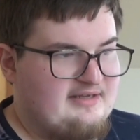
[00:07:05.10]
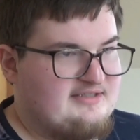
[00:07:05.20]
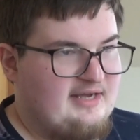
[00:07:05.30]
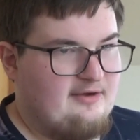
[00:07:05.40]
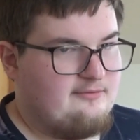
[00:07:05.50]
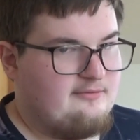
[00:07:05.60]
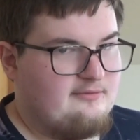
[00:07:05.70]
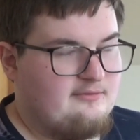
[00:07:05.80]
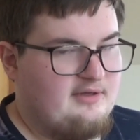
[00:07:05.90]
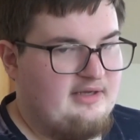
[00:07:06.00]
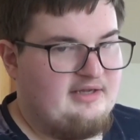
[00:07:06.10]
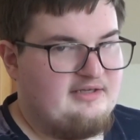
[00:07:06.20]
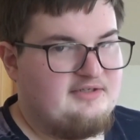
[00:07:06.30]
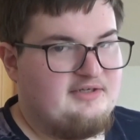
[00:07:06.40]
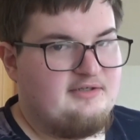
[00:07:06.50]
it down in
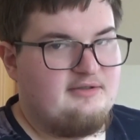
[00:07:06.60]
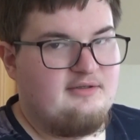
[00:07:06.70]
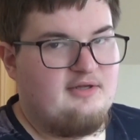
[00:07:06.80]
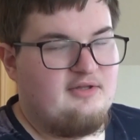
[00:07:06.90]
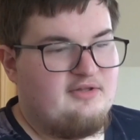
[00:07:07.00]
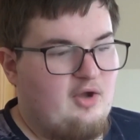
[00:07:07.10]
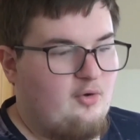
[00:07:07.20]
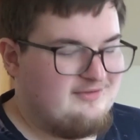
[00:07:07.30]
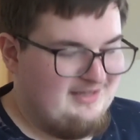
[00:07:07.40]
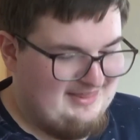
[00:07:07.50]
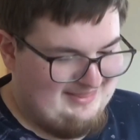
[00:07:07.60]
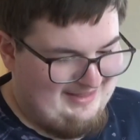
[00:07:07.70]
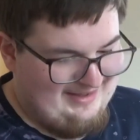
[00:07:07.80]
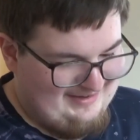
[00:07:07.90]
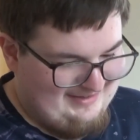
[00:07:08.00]
Kinder. The only
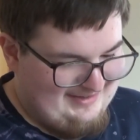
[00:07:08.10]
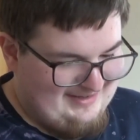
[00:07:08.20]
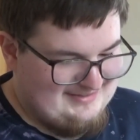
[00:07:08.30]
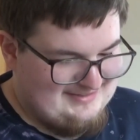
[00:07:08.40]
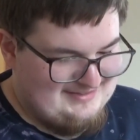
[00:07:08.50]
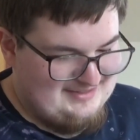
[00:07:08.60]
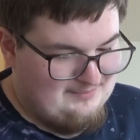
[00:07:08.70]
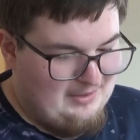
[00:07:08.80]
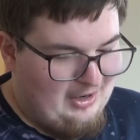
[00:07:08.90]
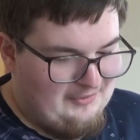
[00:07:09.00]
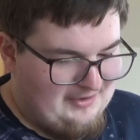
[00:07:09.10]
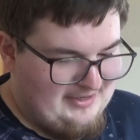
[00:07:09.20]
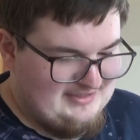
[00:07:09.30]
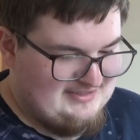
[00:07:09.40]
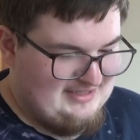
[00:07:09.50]
thing is the Mara
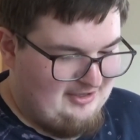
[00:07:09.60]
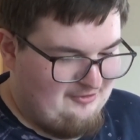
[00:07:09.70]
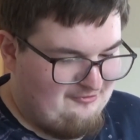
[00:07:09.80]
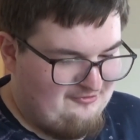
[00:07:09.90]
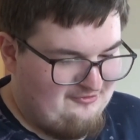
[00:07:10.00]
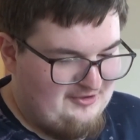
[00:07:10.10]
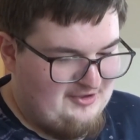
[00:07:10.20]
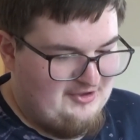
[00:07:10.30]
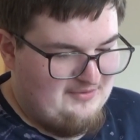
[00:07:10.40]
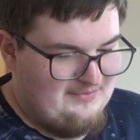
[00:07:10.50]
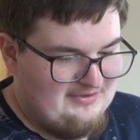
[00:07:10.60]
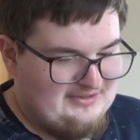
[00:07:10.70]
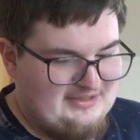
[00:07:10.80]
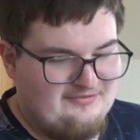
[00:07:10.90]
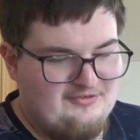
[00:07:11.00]
itself, but
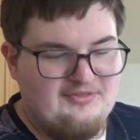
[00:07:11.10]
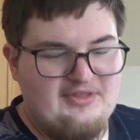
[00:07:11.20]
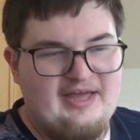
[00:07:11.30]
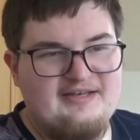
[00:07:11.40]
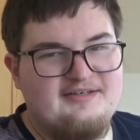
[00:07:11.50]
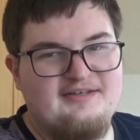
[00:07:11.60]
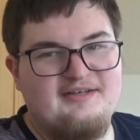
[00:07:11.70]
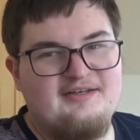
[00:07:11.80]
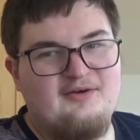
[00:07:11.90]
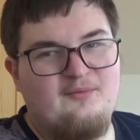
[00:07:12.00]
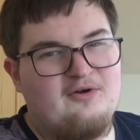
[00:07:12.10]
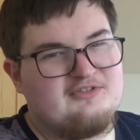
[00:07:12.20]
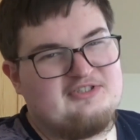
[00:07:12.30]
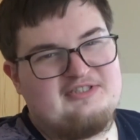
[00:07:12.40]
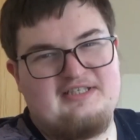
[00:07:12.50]
even then,
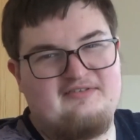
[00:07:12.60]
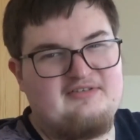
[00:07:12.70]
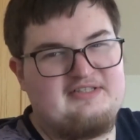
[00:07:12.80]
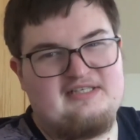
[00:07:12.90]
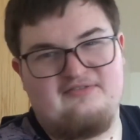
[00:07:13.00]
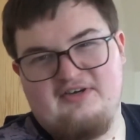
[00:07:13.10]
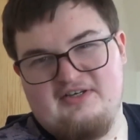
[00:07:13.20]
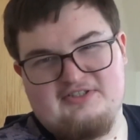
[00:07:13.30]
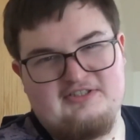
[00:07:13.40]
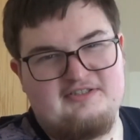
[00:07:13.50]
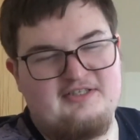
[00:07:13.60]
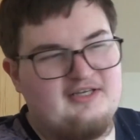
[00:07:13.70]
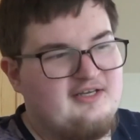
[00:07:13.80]
watch the DVD version.